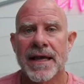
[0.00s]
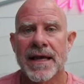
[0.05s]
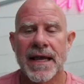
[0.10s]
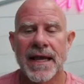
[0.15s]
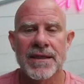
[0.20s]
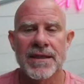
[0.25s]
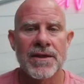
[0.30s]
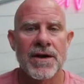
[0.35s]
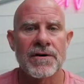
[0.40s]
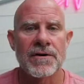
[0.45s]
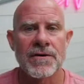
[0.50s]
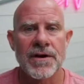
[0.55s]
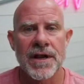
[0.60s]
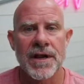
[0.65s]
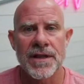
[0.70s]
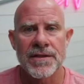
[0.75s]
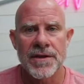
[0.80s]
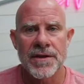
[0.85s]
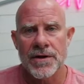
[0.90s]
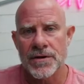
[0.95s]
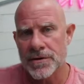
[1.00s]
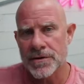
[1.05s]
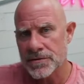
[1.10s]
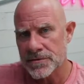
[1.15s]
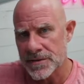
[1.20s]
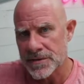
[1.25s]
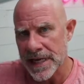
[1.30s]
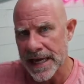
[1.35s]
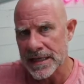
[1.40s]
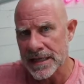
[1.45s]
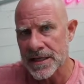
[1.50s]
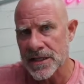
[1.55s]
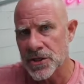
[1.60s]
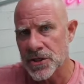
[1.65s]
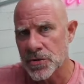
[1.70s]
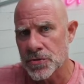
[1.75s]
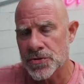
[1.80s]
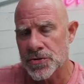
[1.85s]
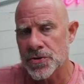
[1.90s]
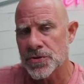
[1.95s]
in their in their daily
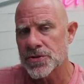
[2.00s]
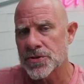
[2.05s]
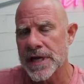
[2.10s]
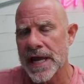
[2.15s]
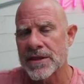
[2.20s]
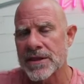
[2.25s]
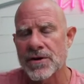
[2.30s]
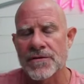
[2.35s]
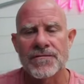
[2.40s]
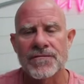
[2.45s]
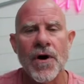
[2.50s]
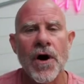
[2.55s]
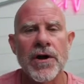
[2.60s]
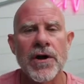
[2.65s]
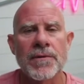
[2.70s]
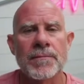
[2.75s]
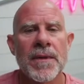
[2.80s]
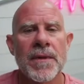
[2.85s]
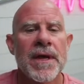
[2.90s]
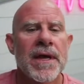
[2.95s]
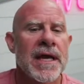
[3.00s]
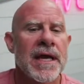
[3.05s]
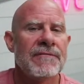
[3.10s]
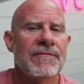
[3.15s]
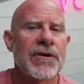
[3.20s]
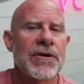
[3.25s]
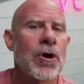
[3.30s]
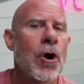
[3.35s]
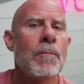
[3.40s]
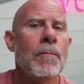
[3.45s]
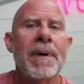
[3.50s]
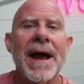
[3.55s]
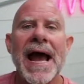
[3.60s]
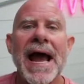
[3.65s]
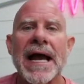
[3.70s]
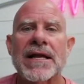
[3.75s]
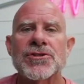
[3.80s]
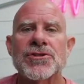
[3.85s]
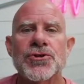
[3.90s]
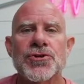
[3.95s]
users and their volume. If we go
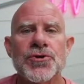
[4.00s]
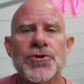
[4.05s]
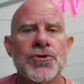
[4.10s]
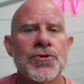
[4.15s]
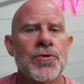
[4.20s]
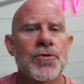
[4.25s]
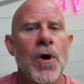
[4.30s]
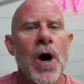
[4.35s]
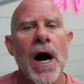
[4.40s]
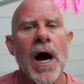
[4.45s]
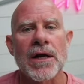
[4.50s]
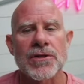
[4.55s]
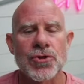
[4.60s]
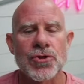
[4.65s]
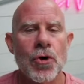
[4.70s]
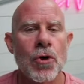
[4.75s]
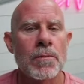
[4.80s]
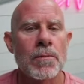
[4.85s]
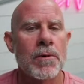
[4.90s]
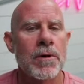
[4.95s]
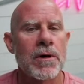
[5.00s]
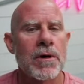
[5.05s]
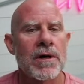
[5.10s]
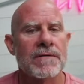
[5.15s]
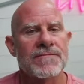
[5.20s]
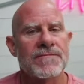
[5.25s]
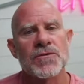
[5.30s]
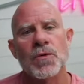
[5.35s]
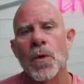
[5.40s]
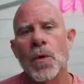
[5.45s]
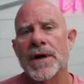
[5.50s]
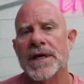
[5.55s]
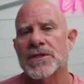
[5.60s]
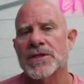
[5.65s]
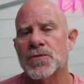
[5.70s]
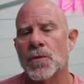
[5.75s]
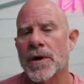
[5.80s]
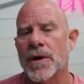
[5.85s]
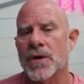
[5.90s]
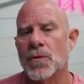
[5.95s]
back to October of
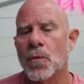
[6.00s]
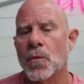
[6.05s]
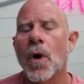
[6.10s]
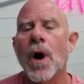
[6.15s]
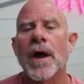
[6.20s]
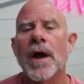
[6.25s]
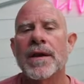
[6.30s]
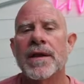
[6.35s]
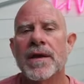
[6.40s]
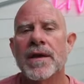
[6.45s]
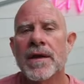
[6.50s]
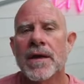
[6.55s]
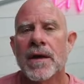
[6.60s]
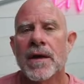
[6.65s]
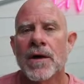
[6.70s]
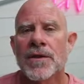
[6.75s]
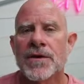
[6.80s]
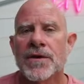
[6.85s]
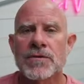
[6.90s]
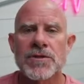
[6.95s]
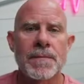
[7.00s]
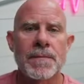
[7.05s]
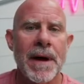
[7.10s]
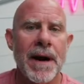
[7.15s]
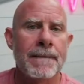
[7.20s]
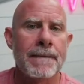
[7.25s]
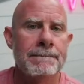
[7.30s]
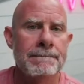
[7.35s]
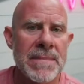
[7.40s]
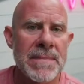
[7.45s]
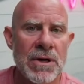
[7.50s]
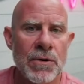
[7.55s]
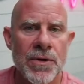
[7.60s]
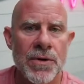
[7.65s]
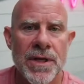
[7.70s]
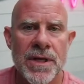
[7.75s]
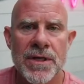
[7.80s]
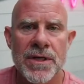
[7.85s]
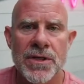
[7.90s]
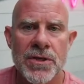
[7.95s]
2021, there was about a
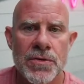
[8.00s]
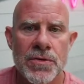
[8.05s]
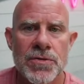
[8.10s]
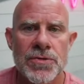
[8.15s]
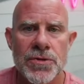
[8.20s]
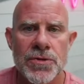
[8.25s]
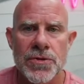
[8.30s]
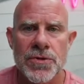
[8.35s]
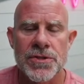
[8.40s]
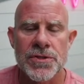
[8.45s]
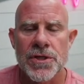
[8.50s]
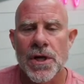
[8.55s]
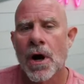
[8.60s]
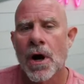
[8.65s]
million users